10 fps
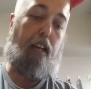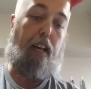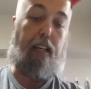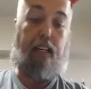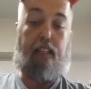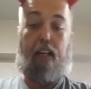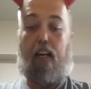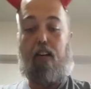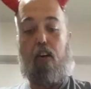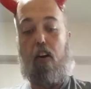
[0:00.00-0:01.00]
And again,
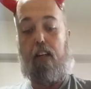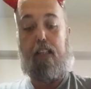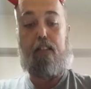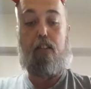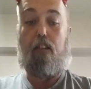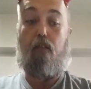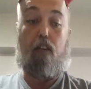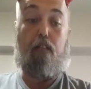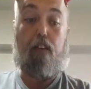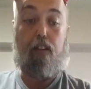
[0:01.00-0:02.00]
garlic is good for
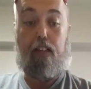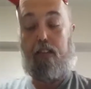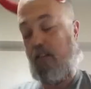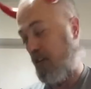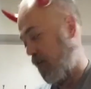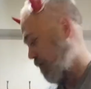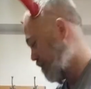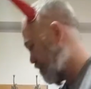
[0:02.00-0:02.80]
everything, so